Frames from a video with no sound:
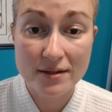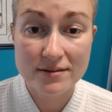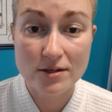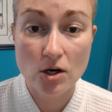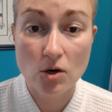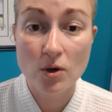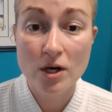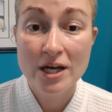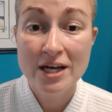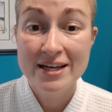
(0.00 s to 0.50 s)

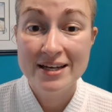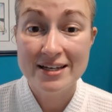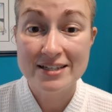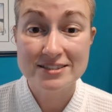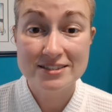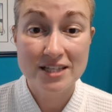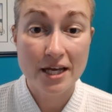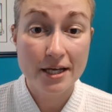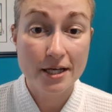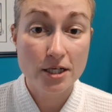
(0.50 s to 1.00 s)
So
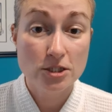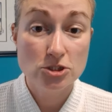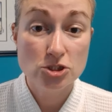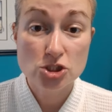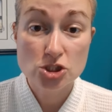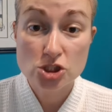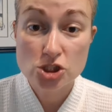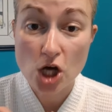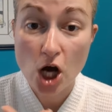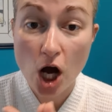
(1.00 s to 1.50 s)
it's like
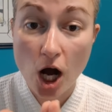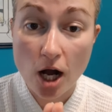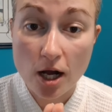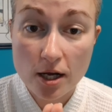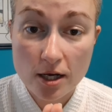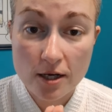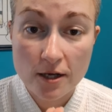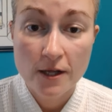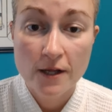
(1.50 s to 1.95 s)
chalk.